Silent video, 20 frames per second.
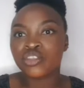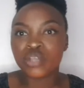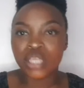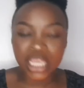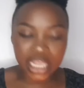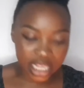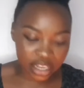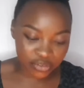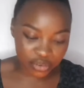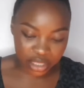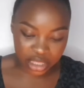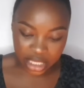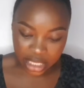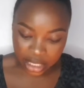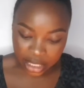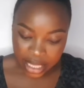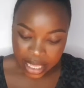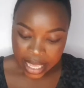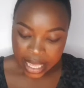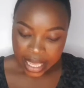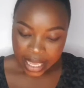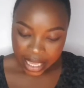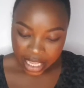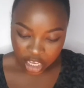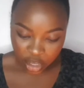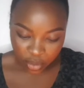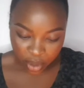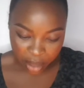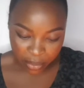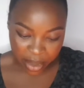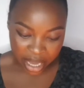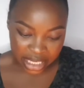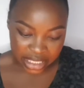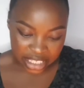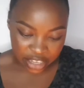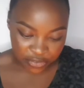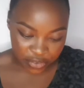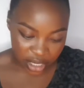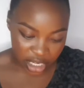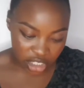you get everything. Anyway, by
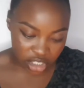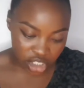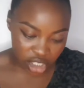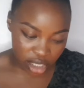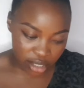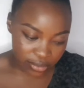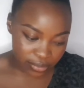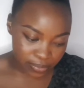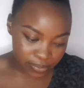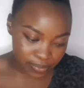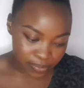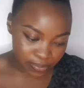definition,